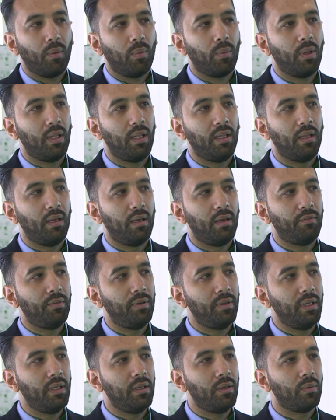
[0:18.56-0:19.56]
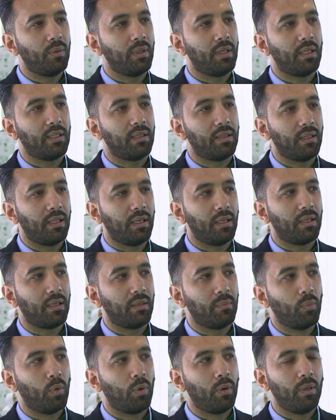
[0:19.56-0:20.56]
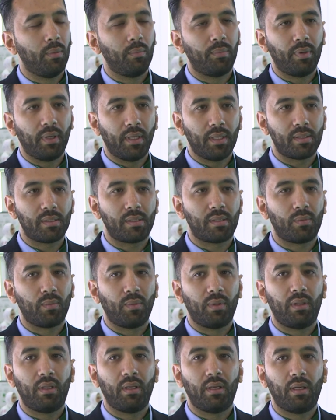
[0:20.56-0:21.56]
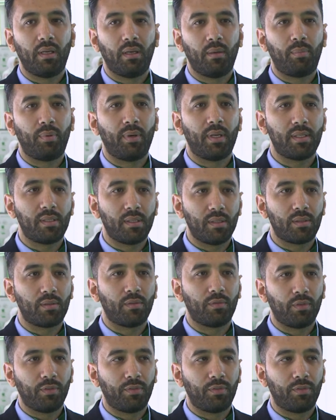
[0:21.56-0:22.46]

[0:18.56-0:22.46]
Well, every year we get like more impressed with the presence of